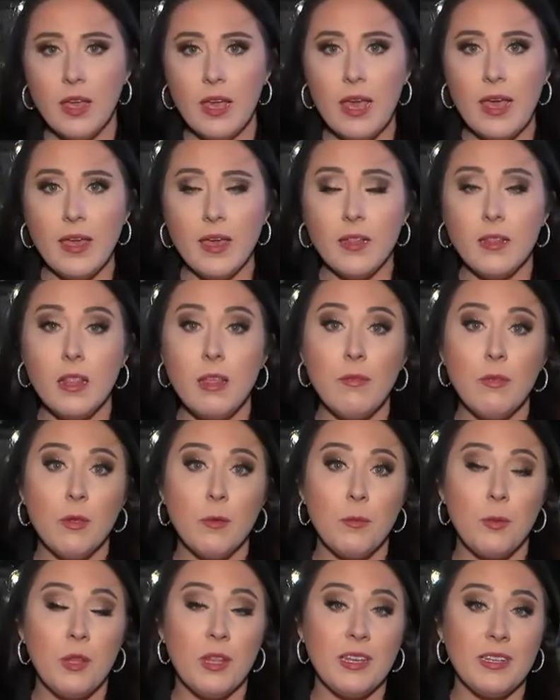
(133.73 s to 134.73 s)
And
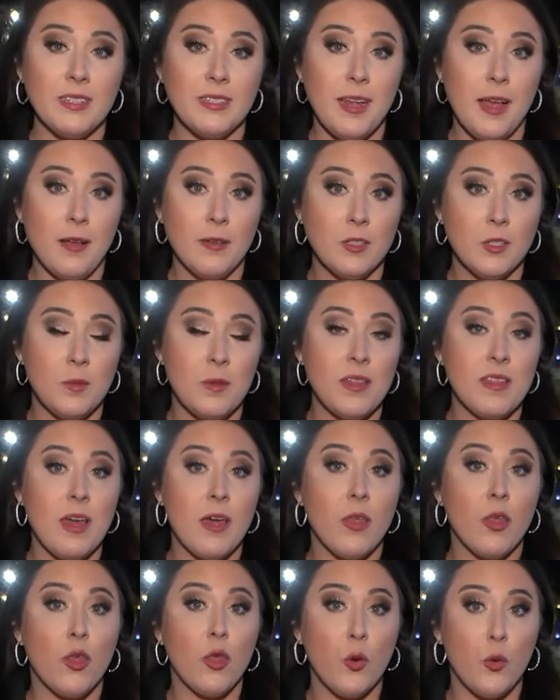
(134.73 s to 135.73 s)
Cleveland police tells me
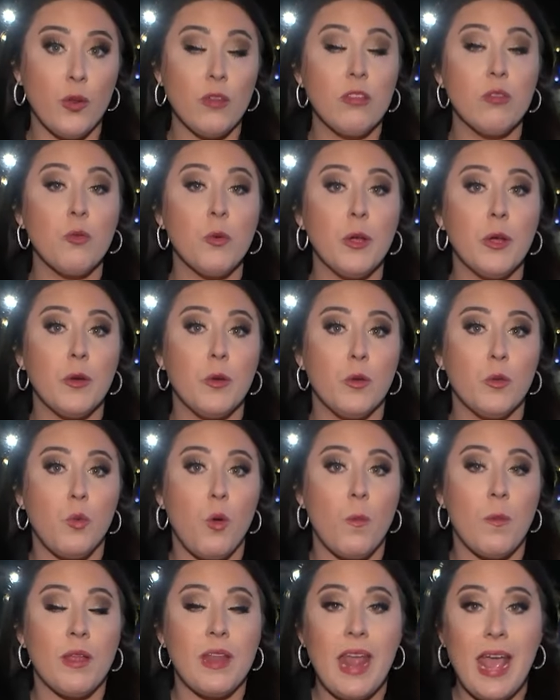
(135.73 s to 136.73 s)
that 33 year old
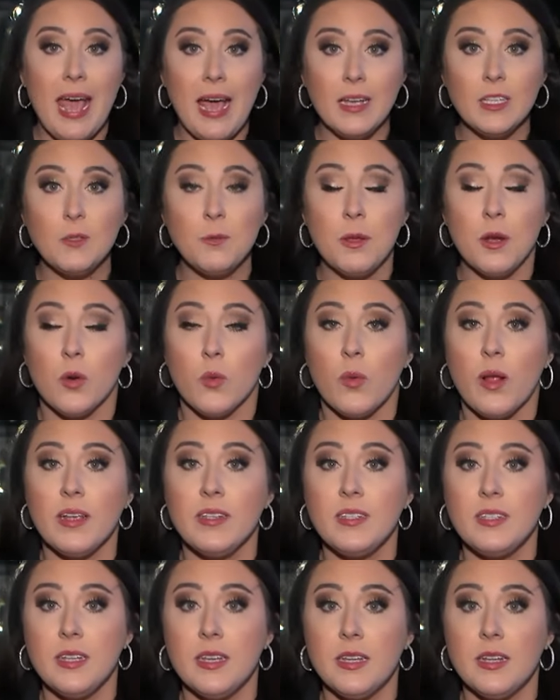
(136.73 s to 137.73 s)
woman has been
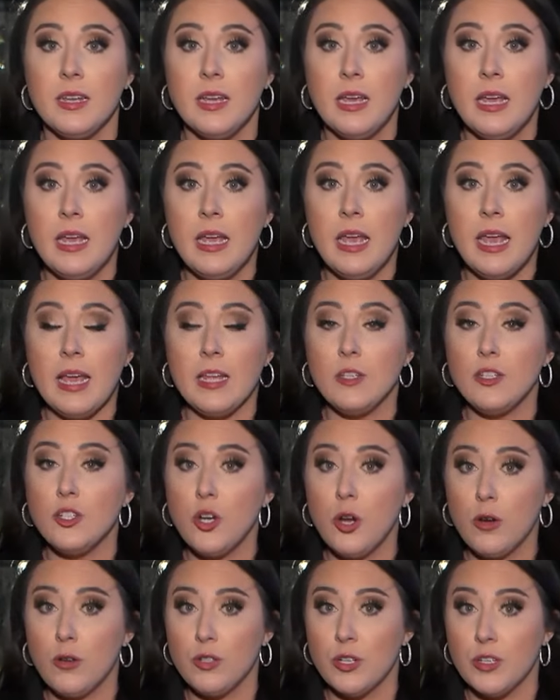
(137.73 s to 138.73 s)
arrested and
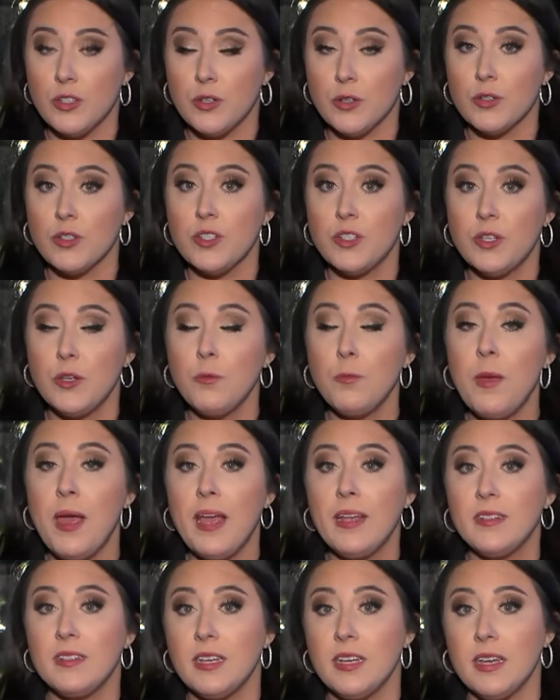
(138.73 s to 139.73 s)
charges are still
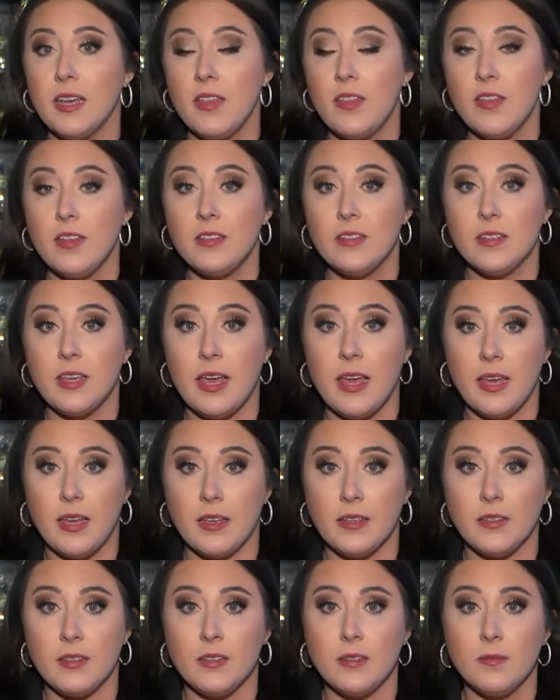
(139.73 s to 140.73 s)
pending in this
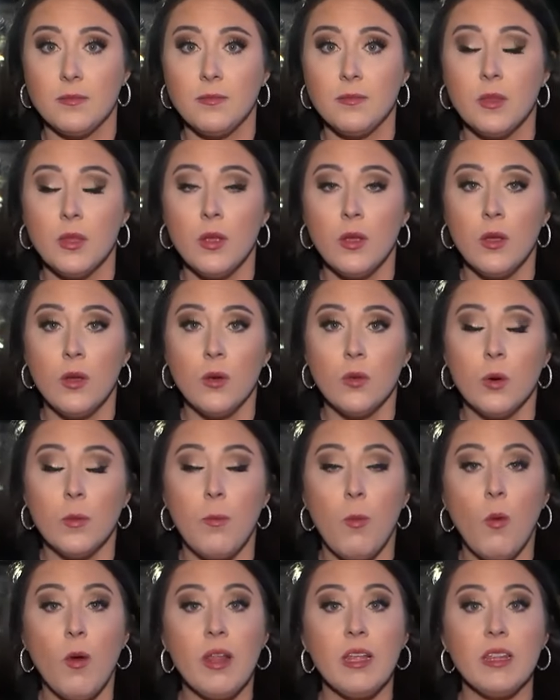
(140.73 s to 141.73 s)
case.
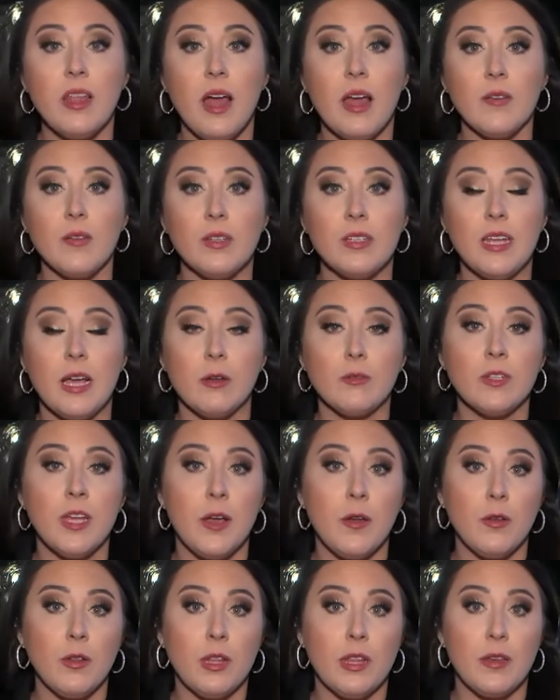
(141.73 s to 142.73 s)
Reporting live in
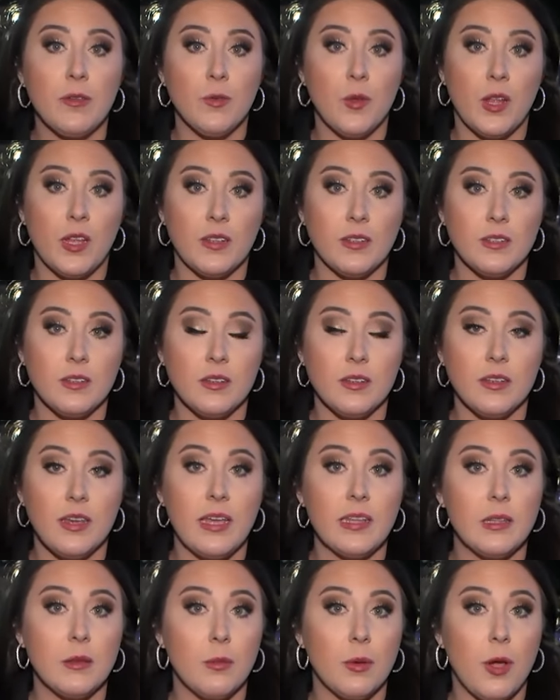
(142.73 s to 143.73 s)
downtown Cleveland,
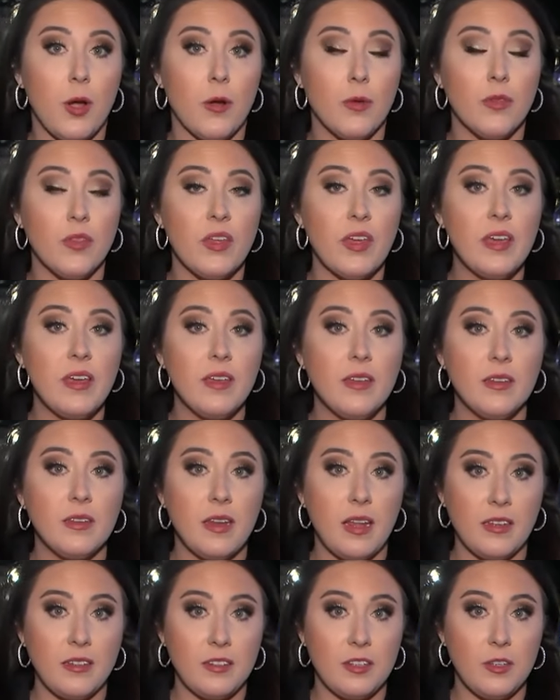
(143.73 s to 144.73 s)
Caitlin McCarthy,
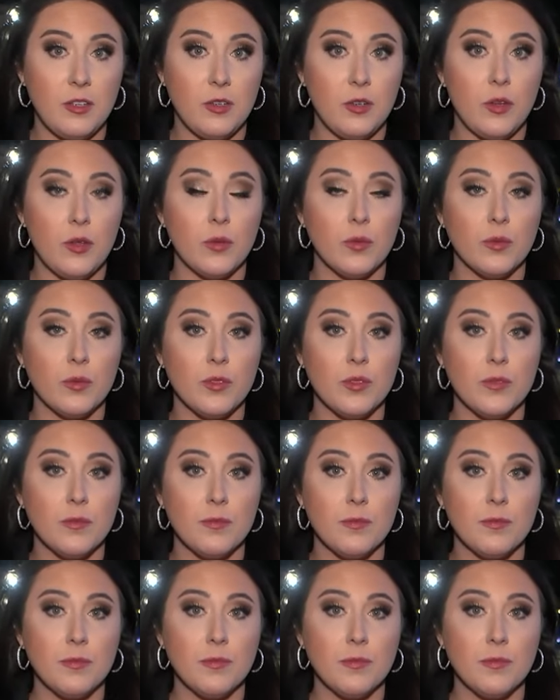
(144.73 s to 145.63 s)
19 News.